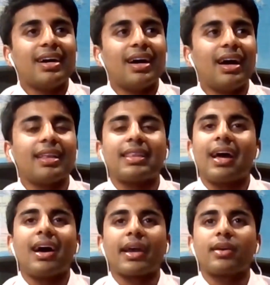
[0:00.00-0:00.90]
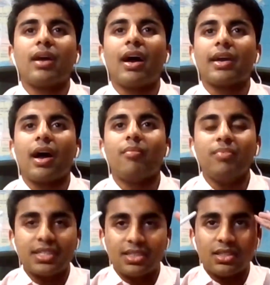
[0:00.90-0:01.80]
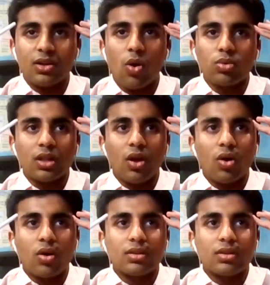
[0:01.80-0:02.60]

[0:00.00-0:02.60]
That I missed it all along.